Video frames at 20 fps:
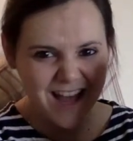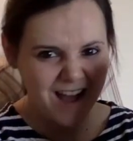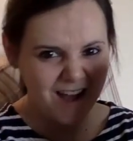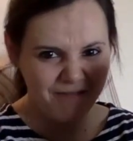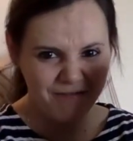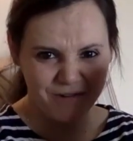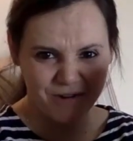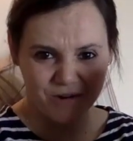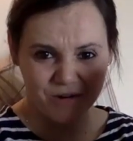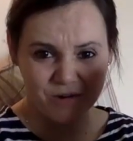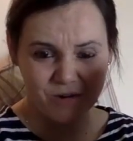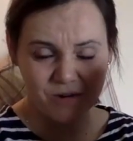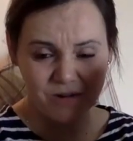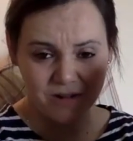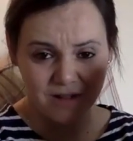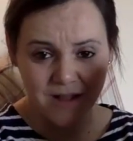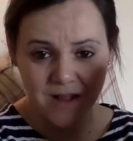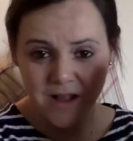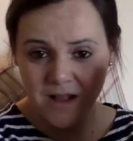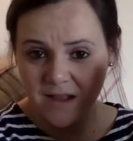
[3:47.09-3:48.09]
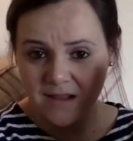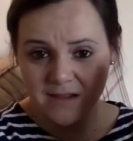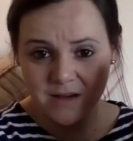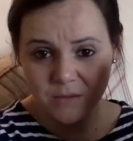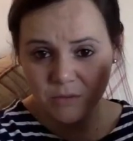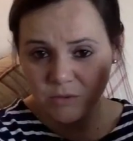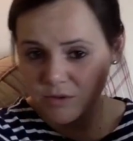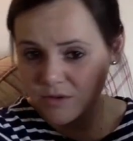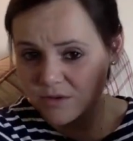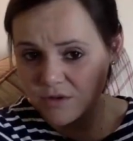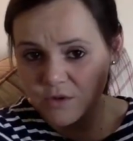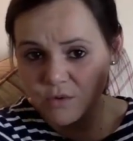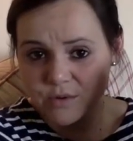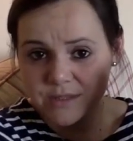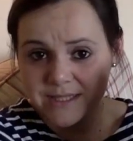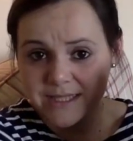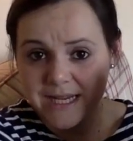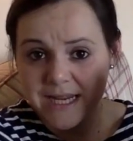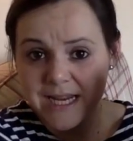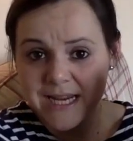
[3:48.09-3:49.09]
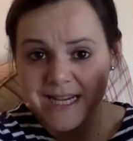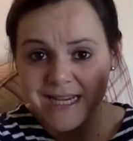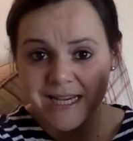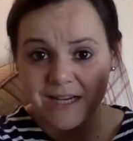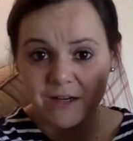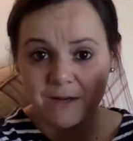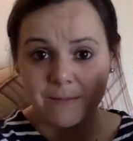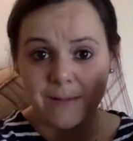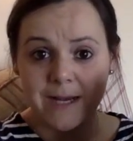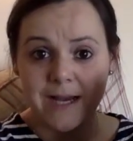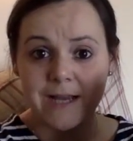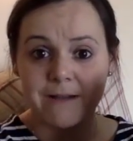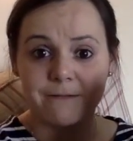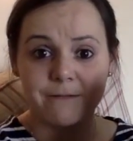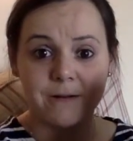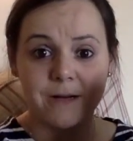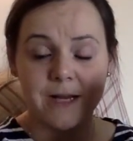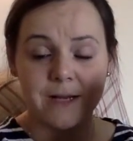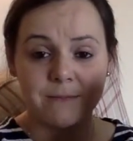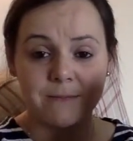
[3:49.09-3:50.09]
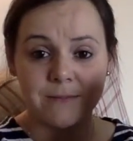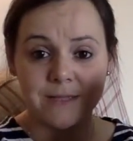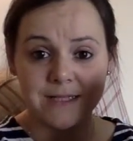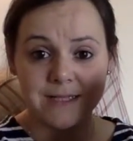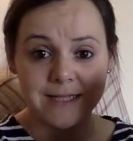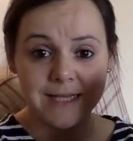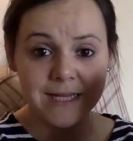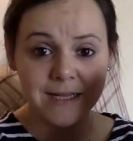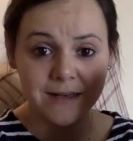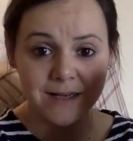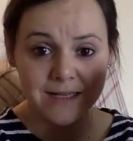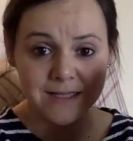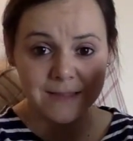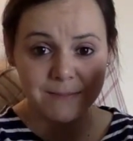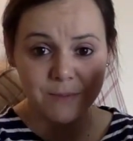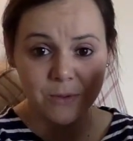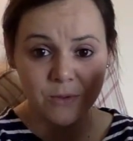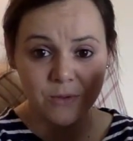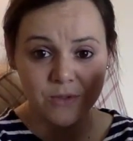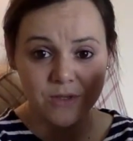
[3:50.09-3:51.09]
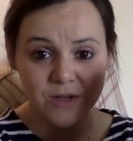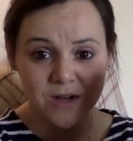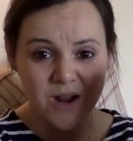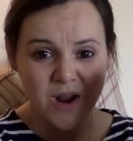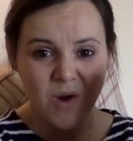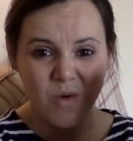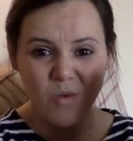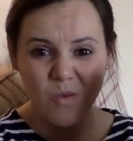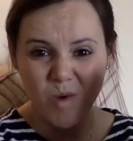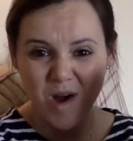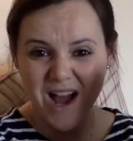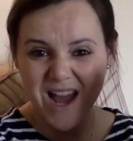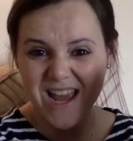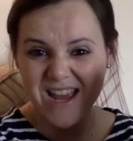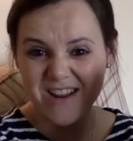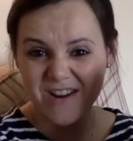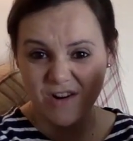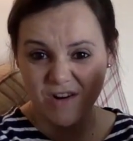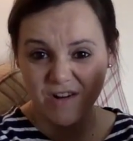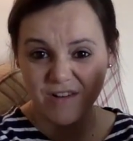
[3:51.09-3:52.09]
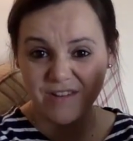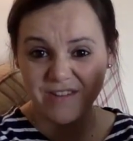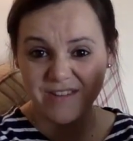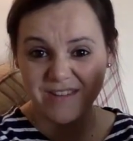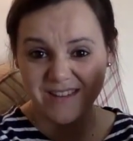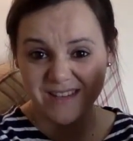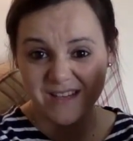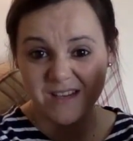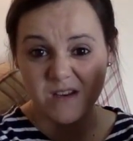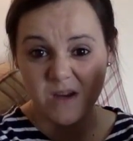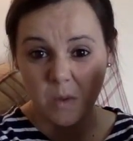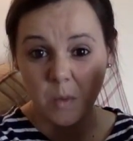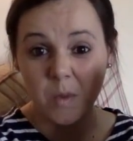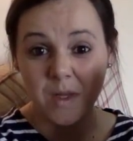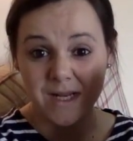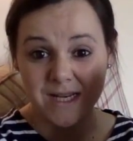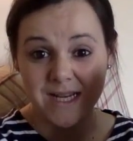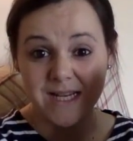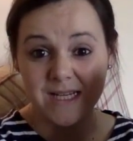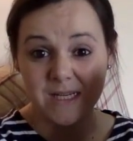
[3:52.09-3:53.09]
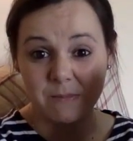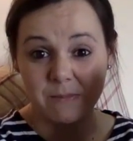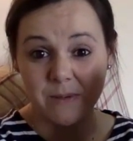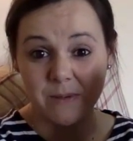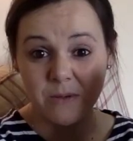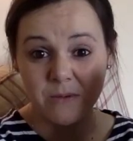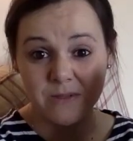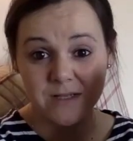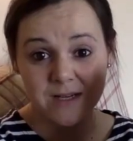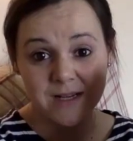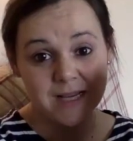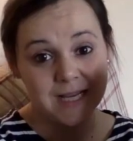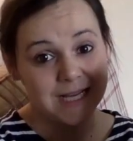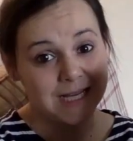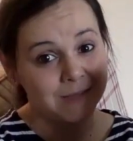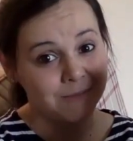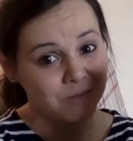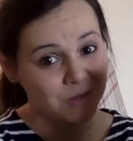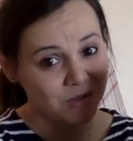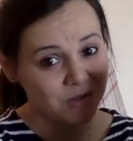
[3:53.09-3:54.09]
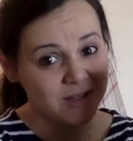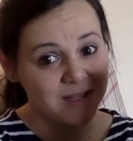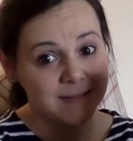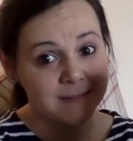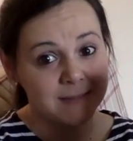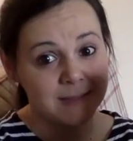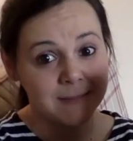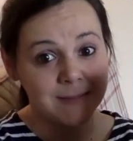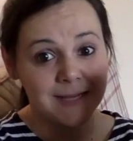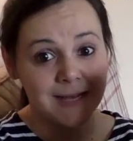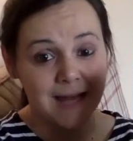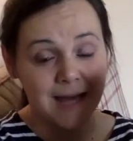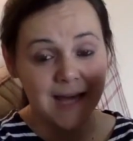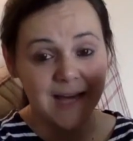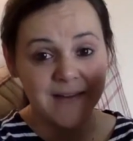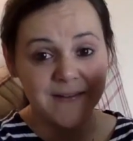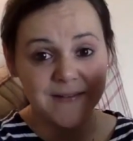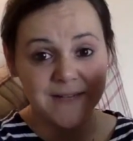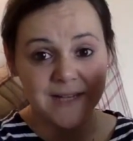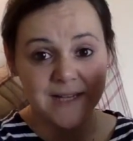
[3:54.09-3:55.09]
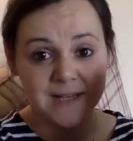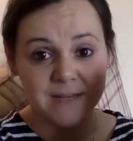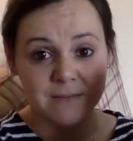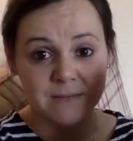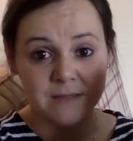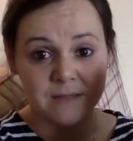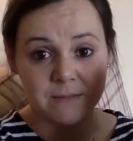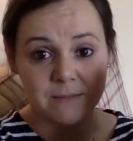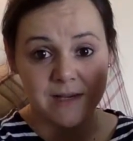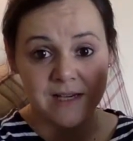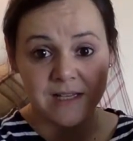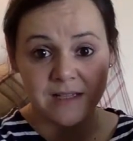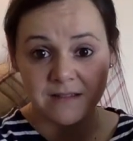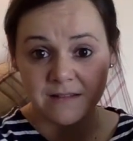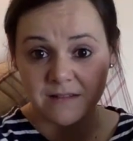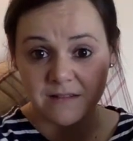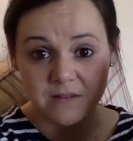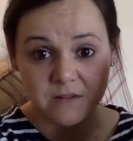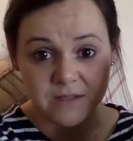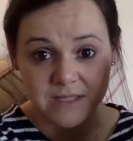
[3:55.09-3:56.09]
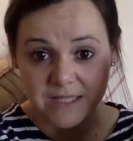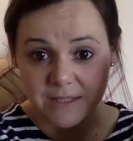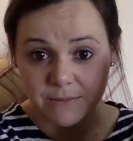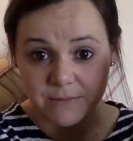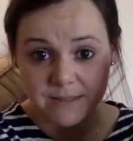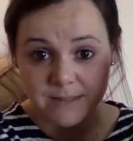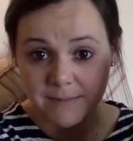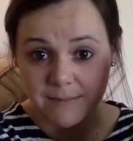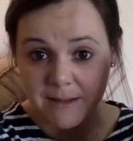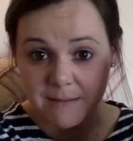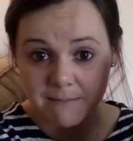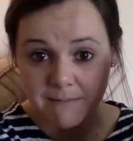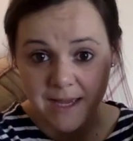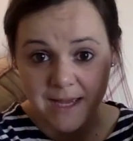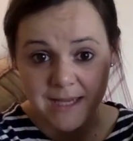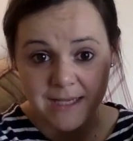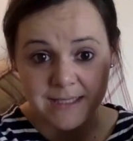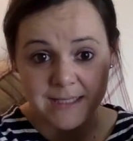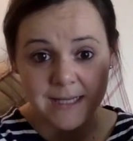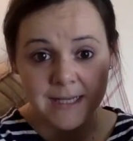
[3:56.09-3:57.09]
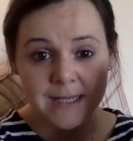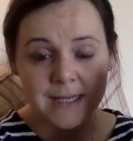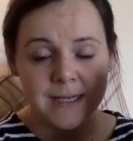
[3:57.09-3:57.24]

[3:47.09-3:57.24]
After all, there was no sea nearby for him to sail his boat. Why on earth did Noah need a boat? I'm sure they maybe laughed at him as well and thought he was a bit mad.